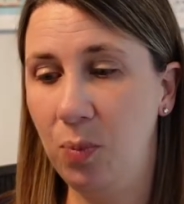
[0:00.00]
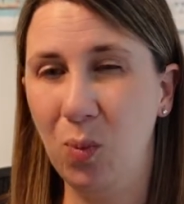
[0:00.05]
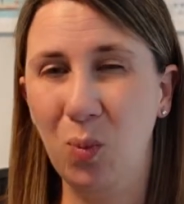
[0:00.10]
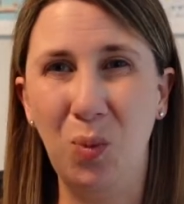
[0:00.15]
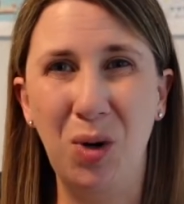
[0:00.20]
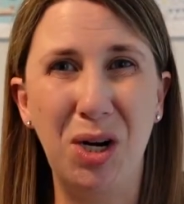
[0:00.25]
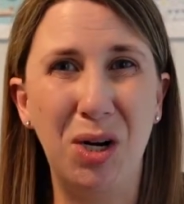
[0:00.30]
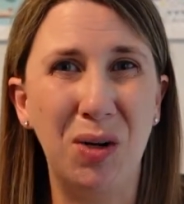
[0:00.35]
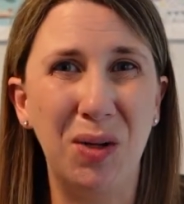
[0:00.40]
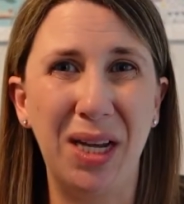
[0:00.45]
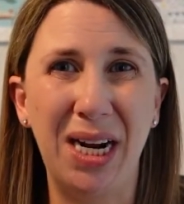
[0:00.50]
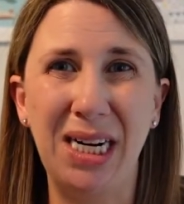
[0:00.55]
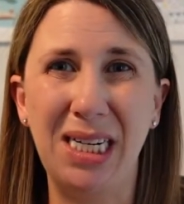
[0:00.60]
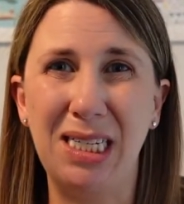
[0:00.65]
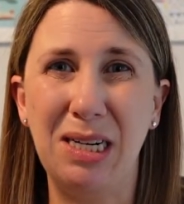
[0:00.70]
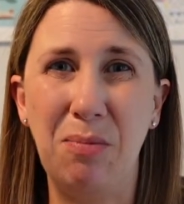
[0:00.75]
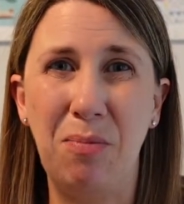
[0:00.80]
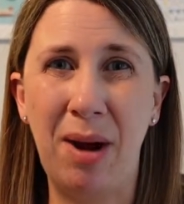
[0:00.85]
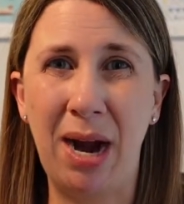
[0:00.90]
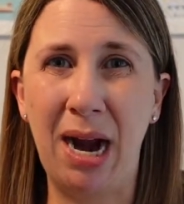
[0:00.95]
We don't like
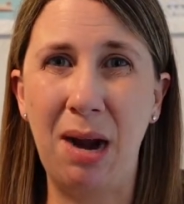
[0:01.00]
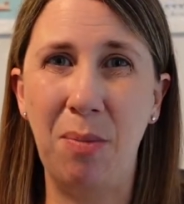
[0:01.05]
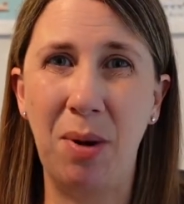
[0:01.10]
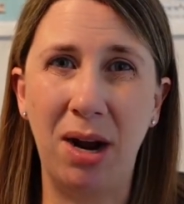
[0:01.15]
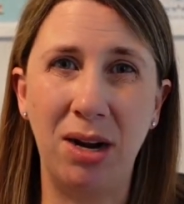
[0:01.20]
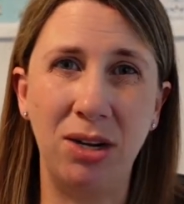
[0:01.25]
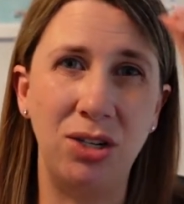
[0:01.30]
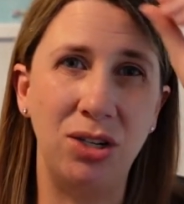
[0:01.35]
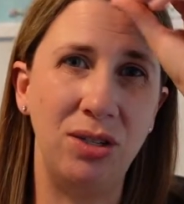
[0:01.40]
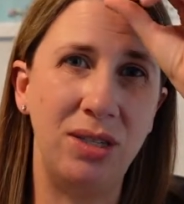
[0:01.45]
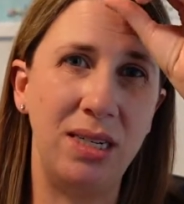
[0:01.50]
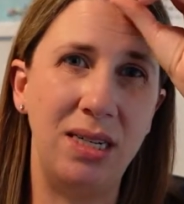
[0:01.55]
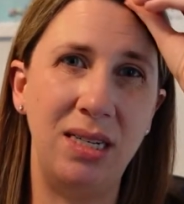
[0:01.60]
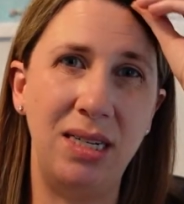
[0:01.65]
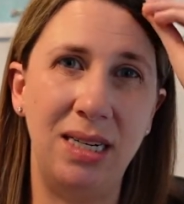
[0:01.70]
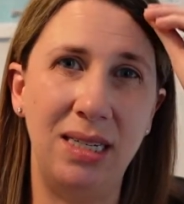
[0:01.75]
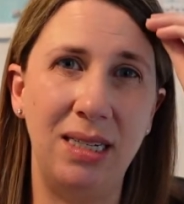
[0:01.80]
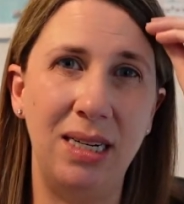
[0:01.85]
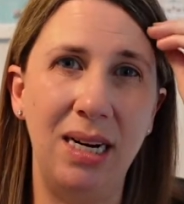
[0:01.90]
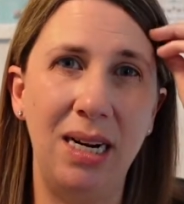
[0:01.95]
to buy ponchos in
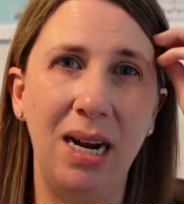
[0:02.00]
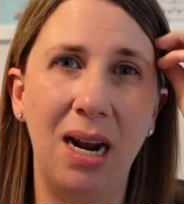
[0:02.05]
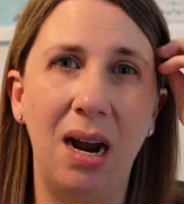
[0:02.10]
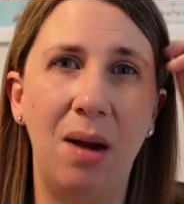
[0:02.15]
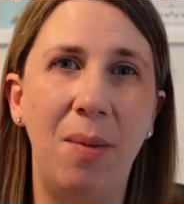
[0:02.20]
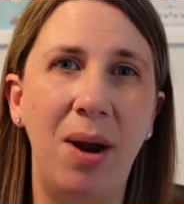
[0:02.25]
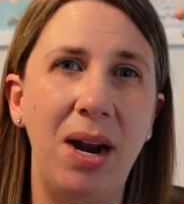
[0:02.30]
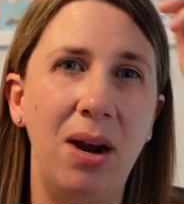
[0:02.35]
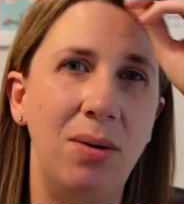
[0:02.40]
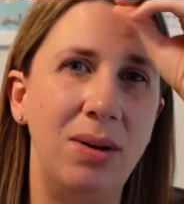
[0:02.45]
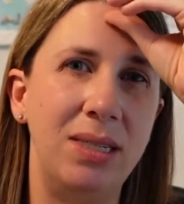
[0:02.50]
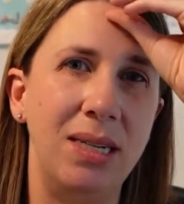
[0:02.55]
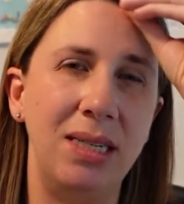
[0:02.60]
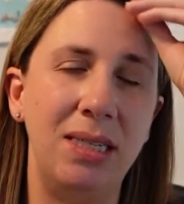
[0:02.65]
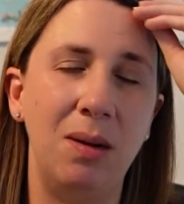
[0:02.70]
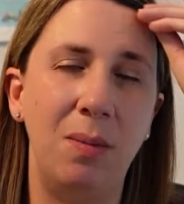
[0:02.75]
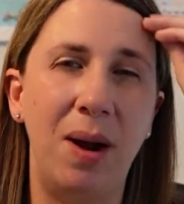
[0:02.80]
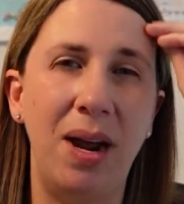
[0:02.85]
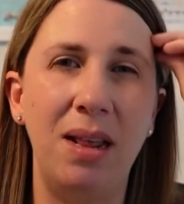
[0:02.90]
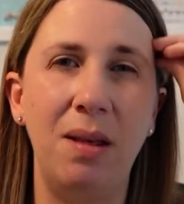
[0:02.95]
Disney. I always like
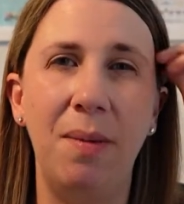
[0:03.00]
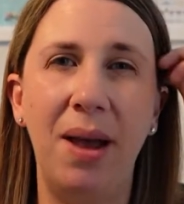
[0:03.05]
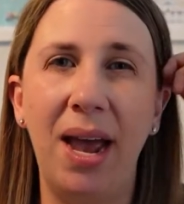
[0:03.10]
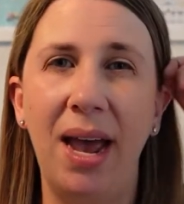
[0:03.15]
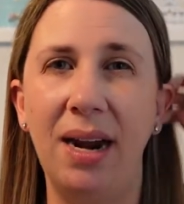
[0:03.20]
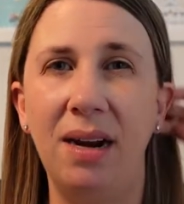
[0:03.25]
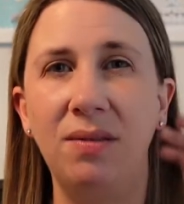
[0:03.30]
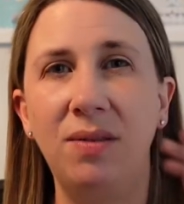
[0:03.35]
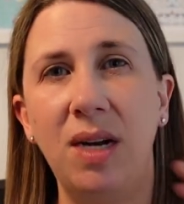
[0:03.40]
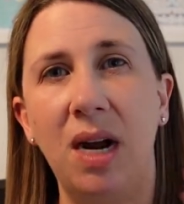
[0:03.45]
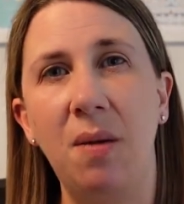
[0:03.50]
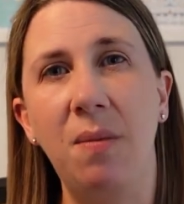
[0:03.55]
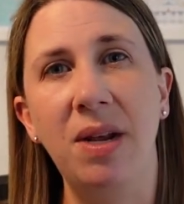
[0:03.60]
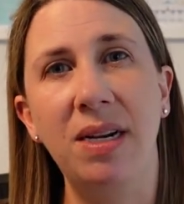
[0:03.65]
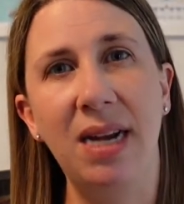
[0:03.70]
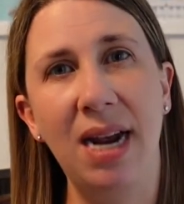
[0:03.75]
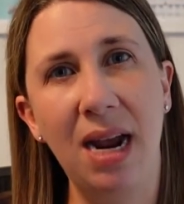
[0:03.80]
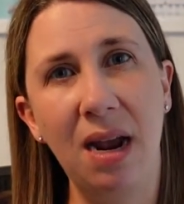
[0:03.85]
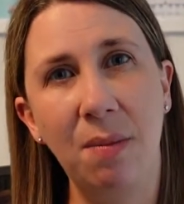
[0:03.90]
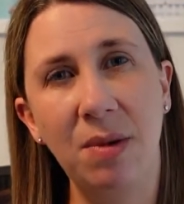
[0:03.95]
to buy them ahead of time in
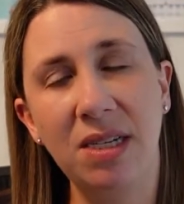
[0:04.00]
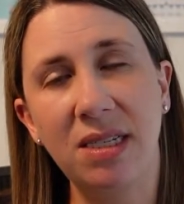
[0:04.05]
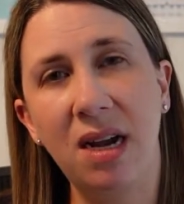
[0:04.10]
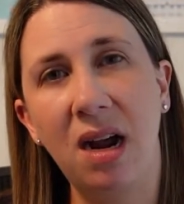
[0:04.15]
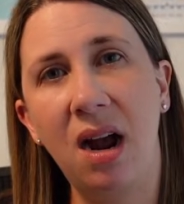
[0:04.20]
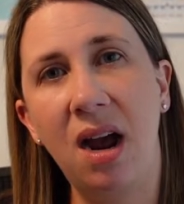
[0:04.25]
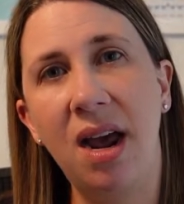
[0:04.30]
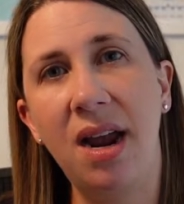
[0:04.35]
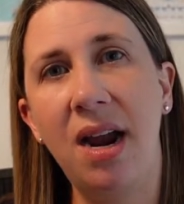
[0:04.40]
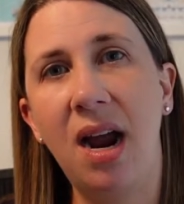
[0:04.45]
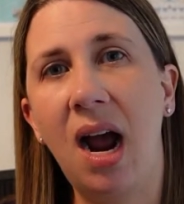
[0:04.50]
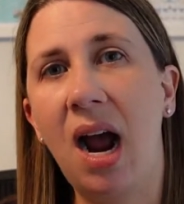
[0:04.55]
Amazon.